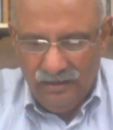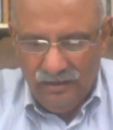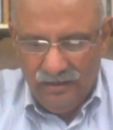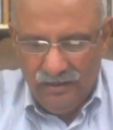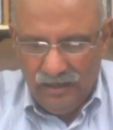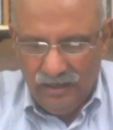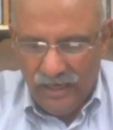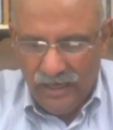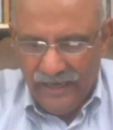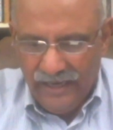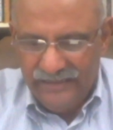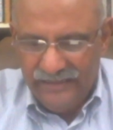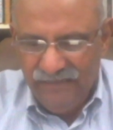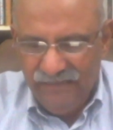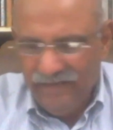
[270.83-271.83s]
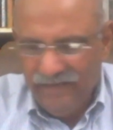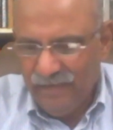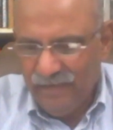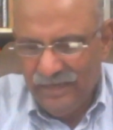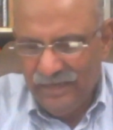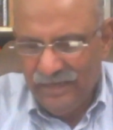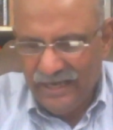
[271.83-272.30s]
Unlike the
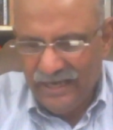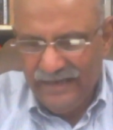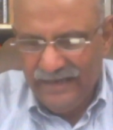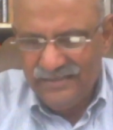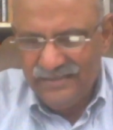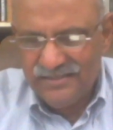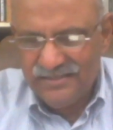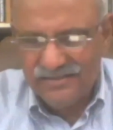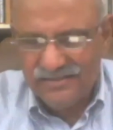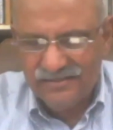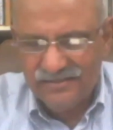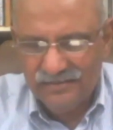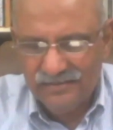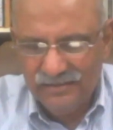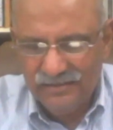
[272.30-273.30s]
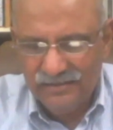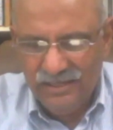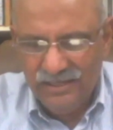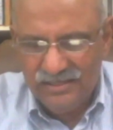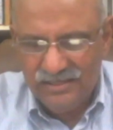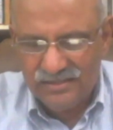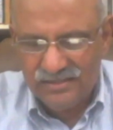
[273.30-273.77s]
fundamental rights,
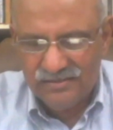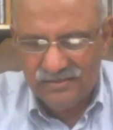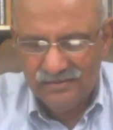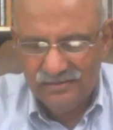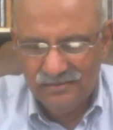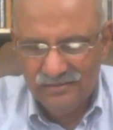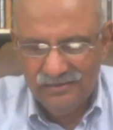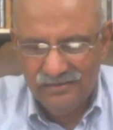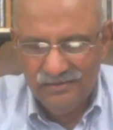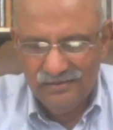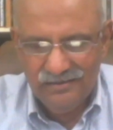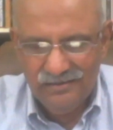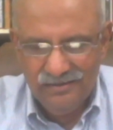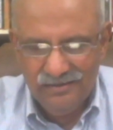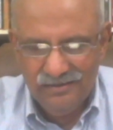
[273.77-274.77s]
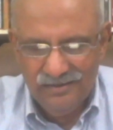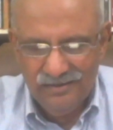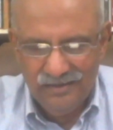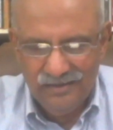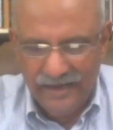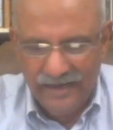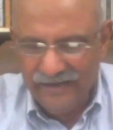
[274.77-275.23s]
these
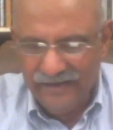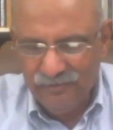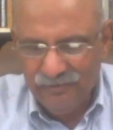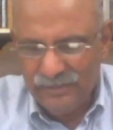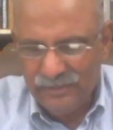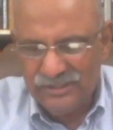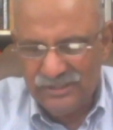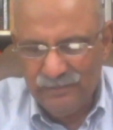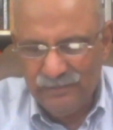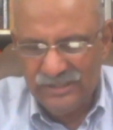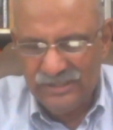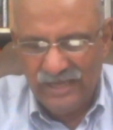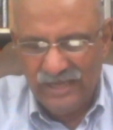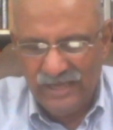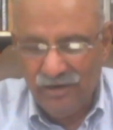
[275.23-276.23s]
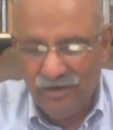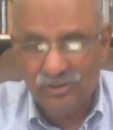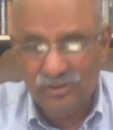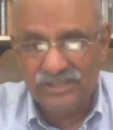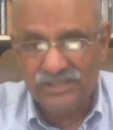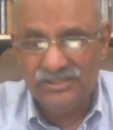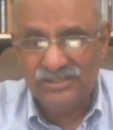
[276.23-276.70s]
directive principles are not
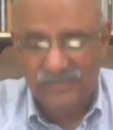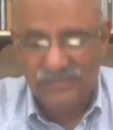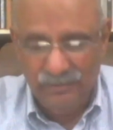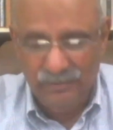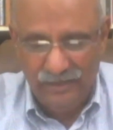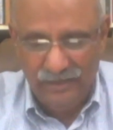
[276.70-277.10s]
justiciable.